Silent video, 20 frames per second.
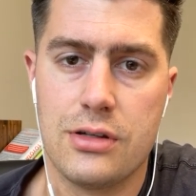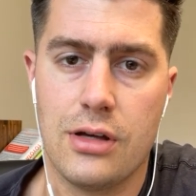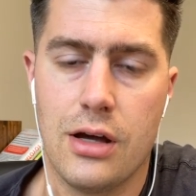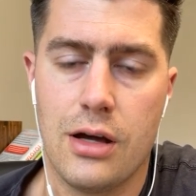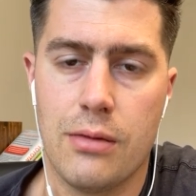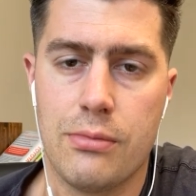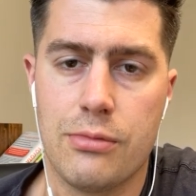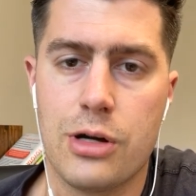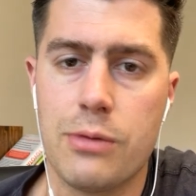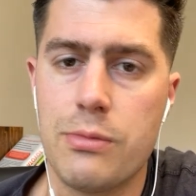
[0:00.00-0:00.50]

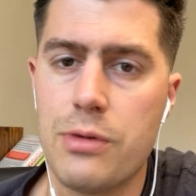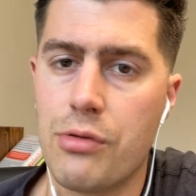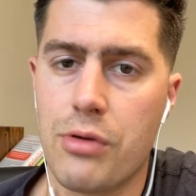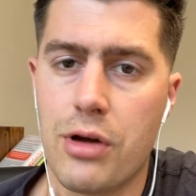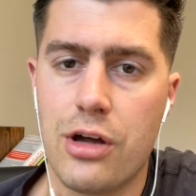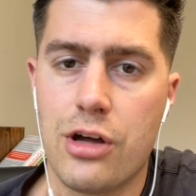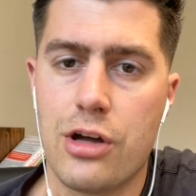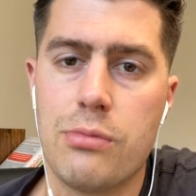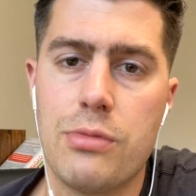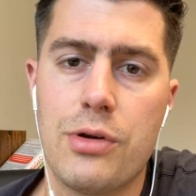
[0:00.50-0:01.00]
Um, could be
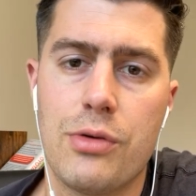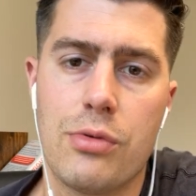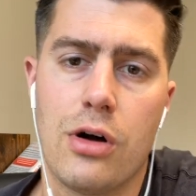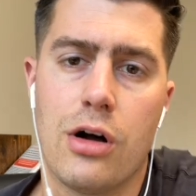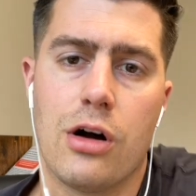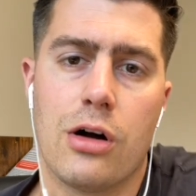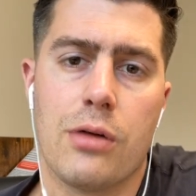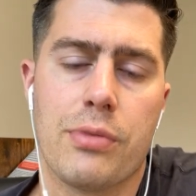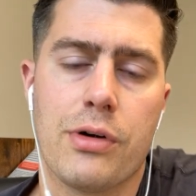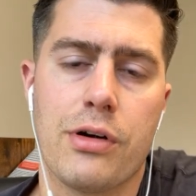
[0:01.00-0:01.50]
right, could be
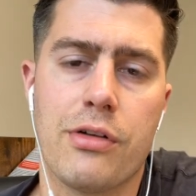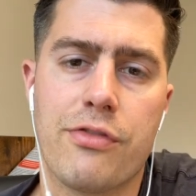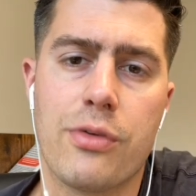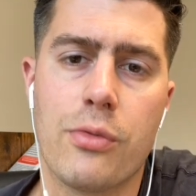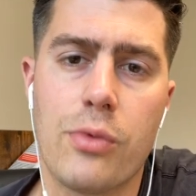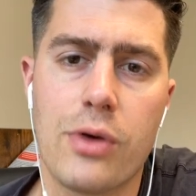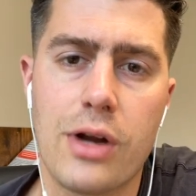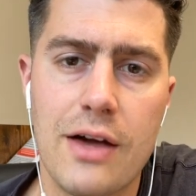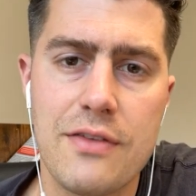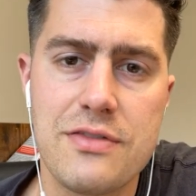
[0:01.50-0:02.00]
wrong, but
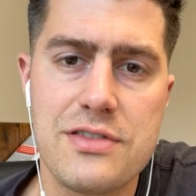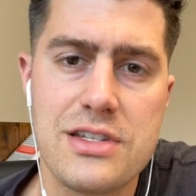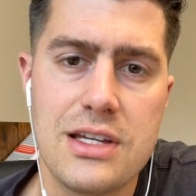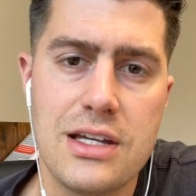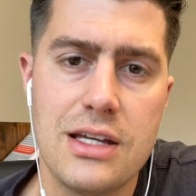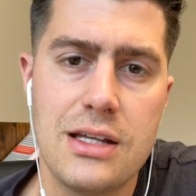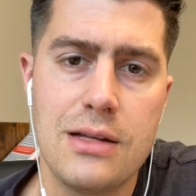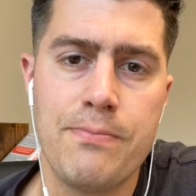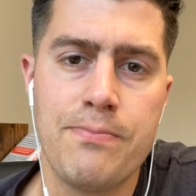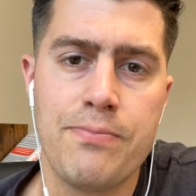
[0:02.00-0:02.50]
from what I've
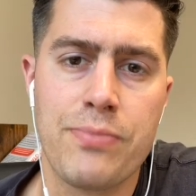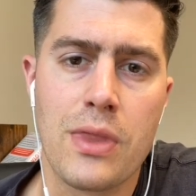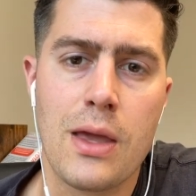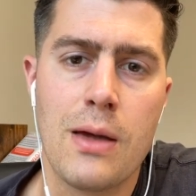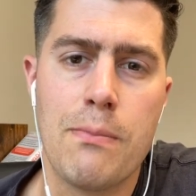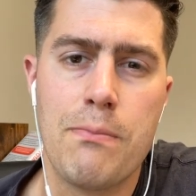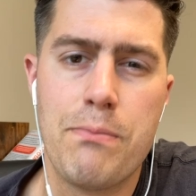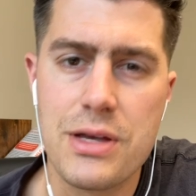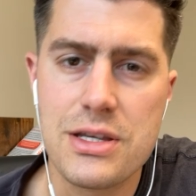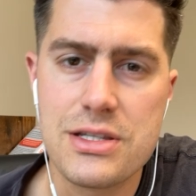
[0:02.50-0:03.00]
seen,
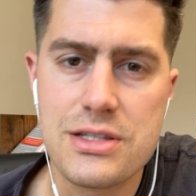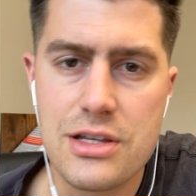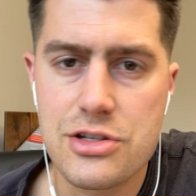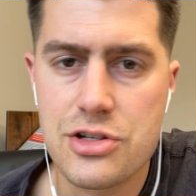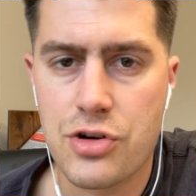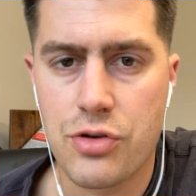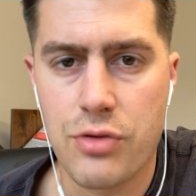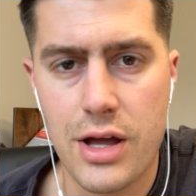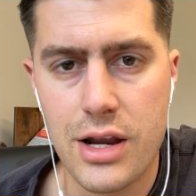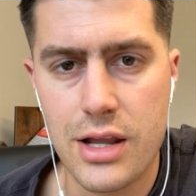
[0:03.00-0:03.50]
business
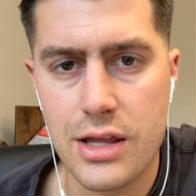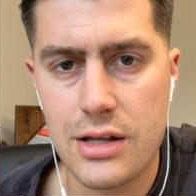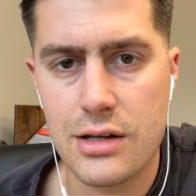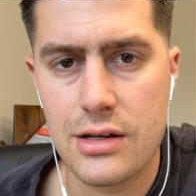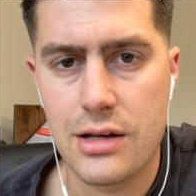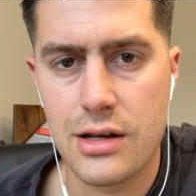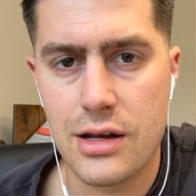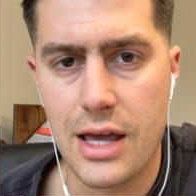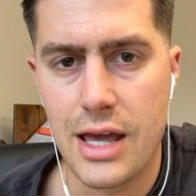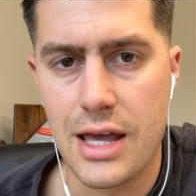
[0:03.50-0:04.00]

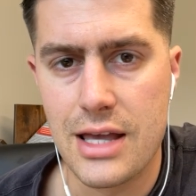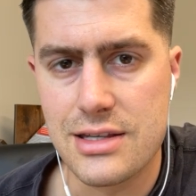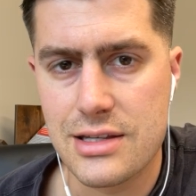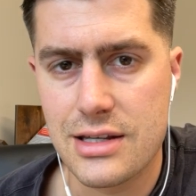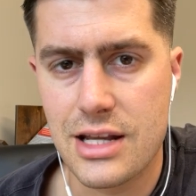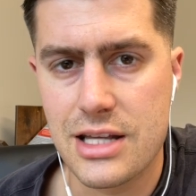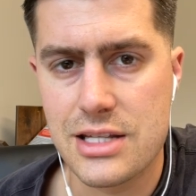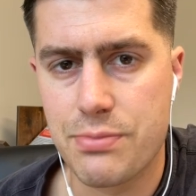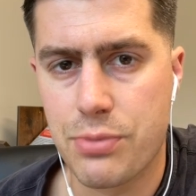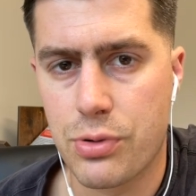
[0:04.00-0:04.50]
credit
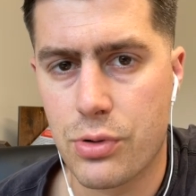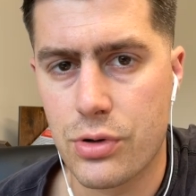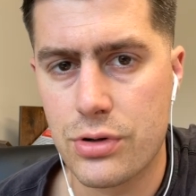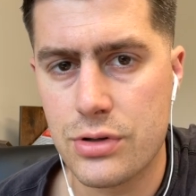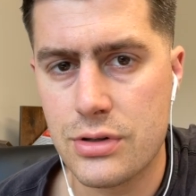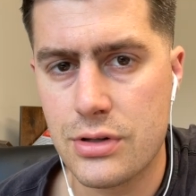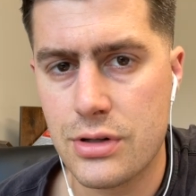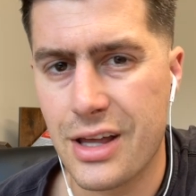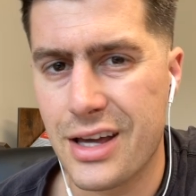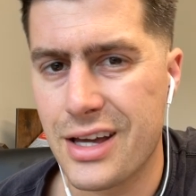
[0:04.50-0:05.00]
isn't as
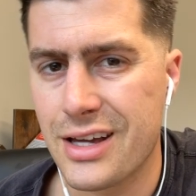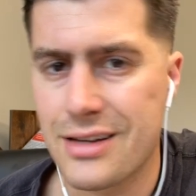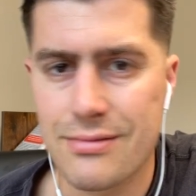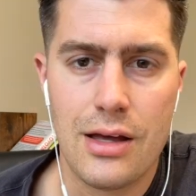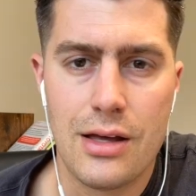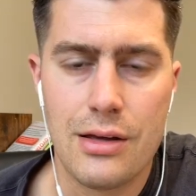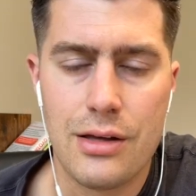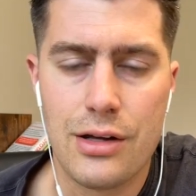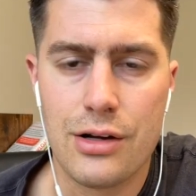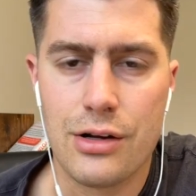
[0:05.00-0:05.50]
important. Like
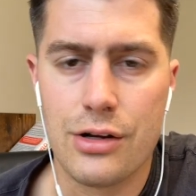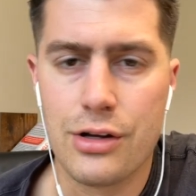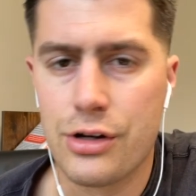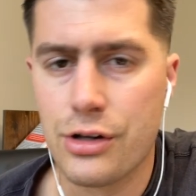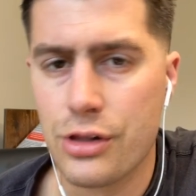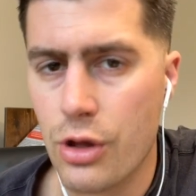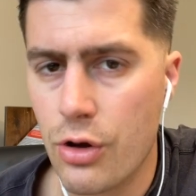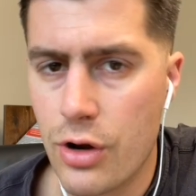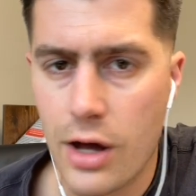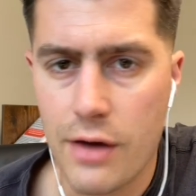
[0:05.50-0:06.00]
your
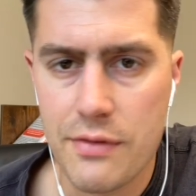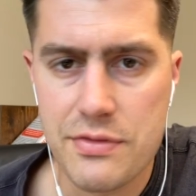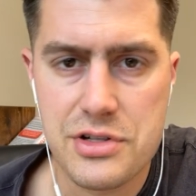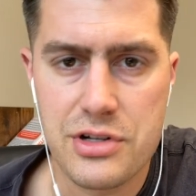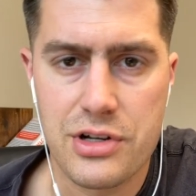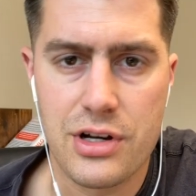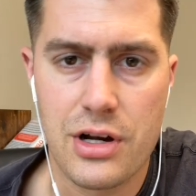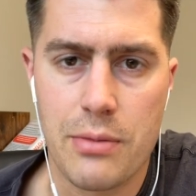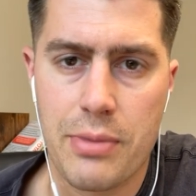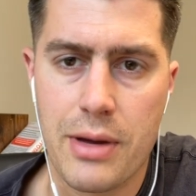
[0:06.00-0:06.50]
your loan
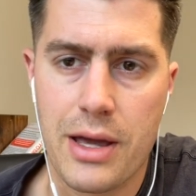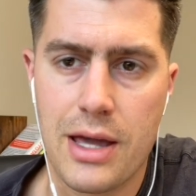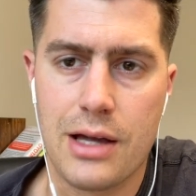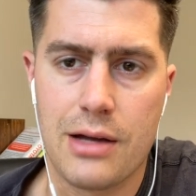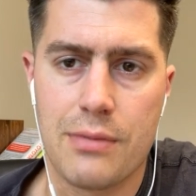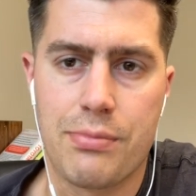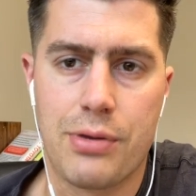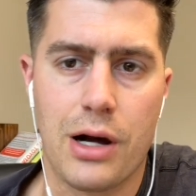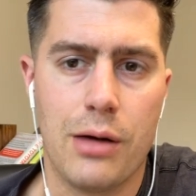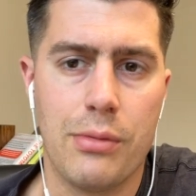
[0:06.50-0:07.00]
officer, your
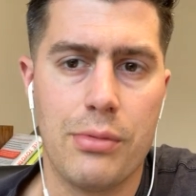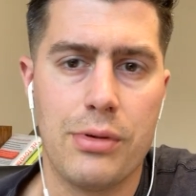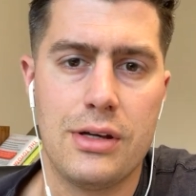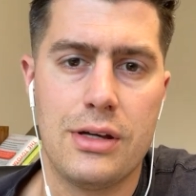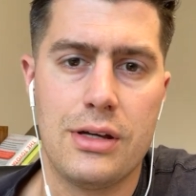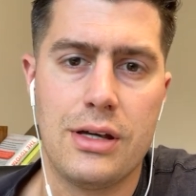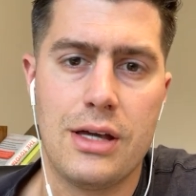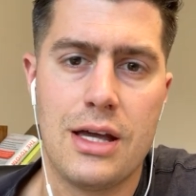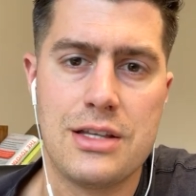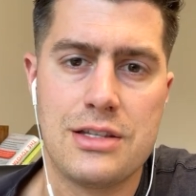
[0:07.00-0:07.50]
bank
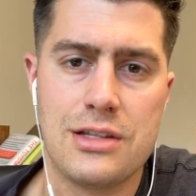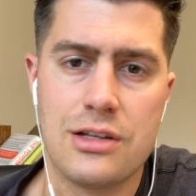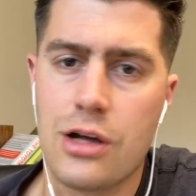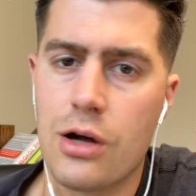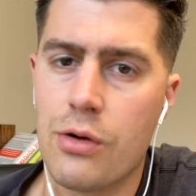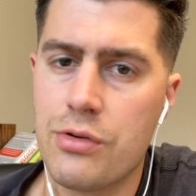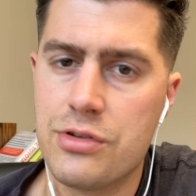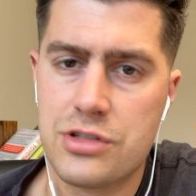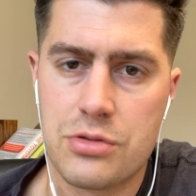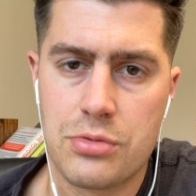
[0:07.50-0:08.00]
probably isn't
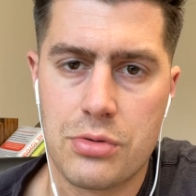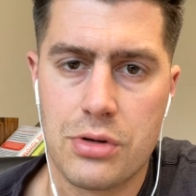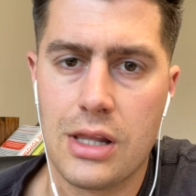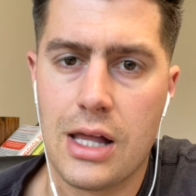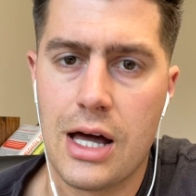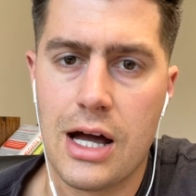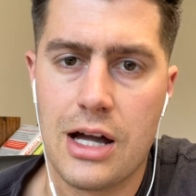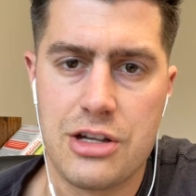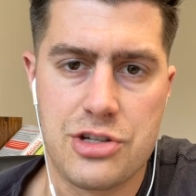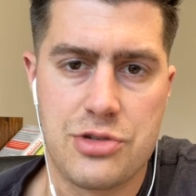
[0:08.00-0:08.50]
going to
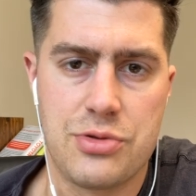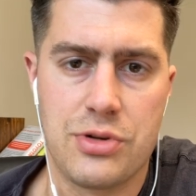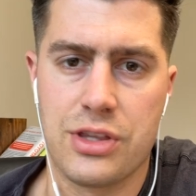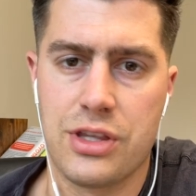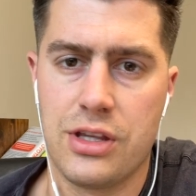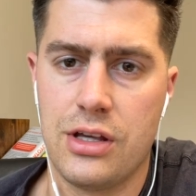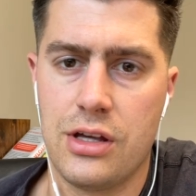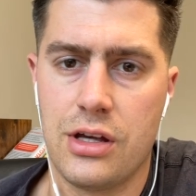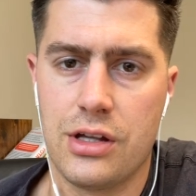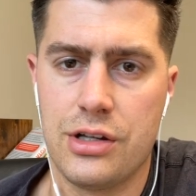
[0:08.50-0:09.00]
rely
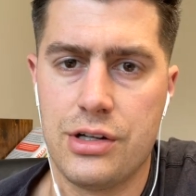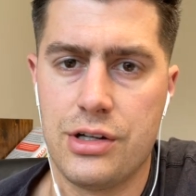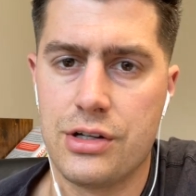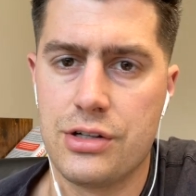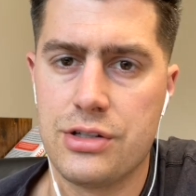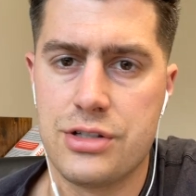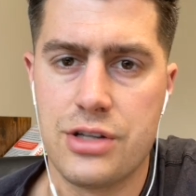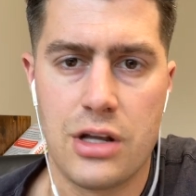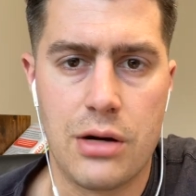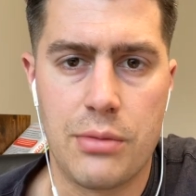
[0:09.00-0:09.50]
strictly on your
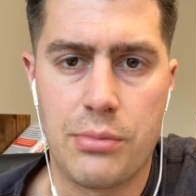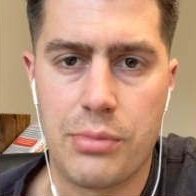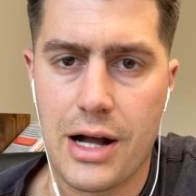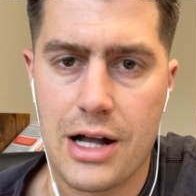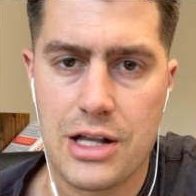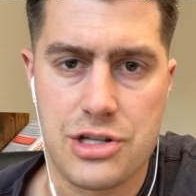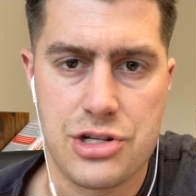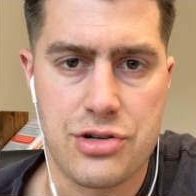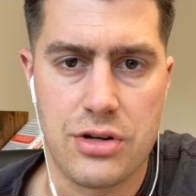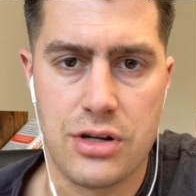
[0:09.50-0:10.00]
Dun and
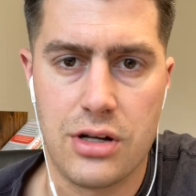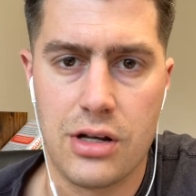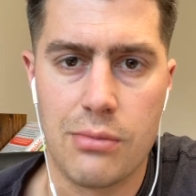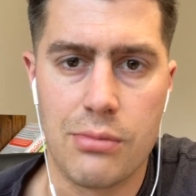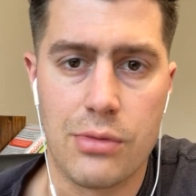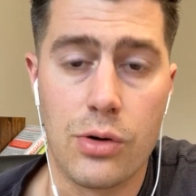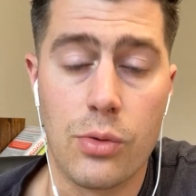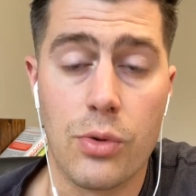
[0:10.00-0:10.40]
Bradstreet number.